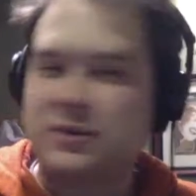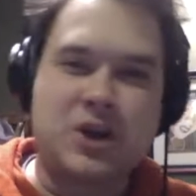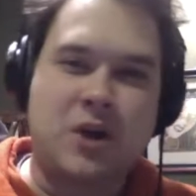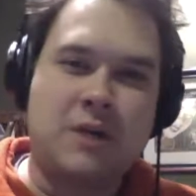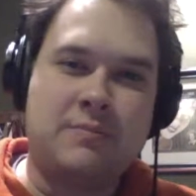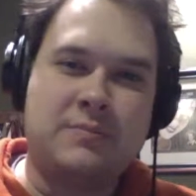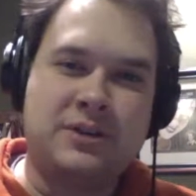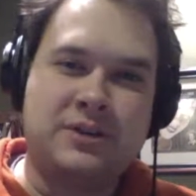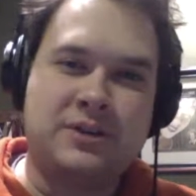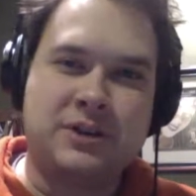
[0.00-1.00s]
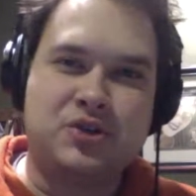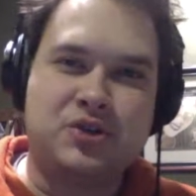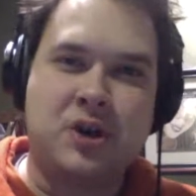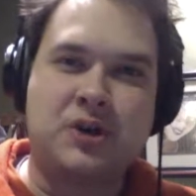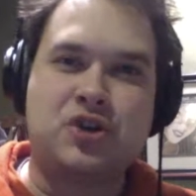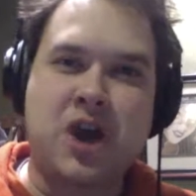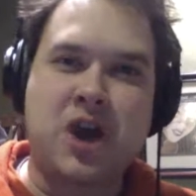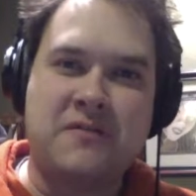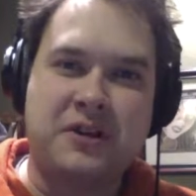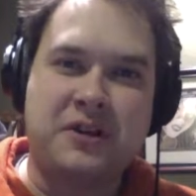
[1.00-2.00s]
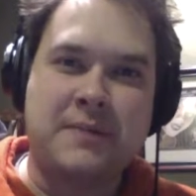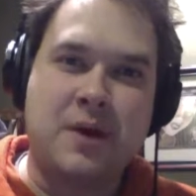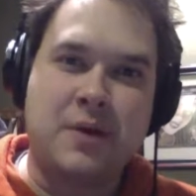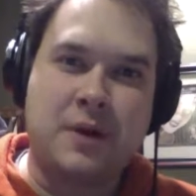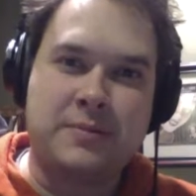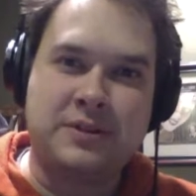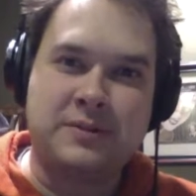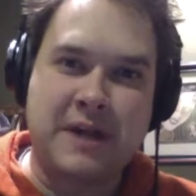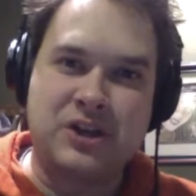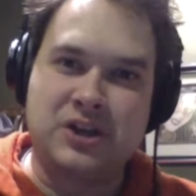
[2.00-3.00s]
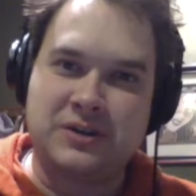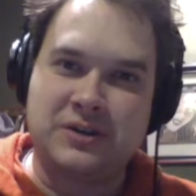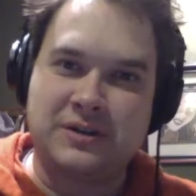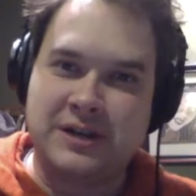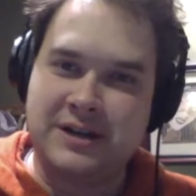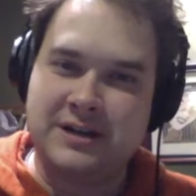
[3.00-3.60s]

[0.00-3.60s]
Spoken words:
show up. He'll drunk drive the limo up to the mansion, and